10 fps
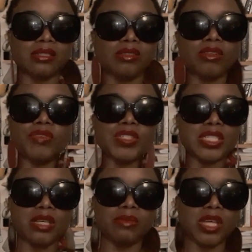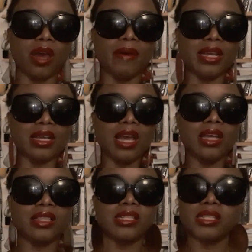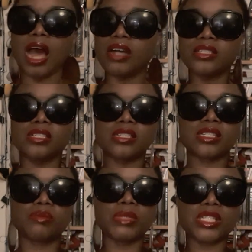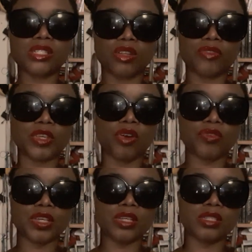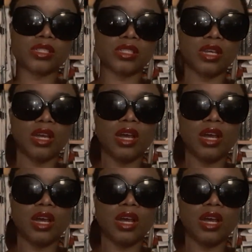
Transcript: not even tiptoeing, this utter dismissal of the obvious,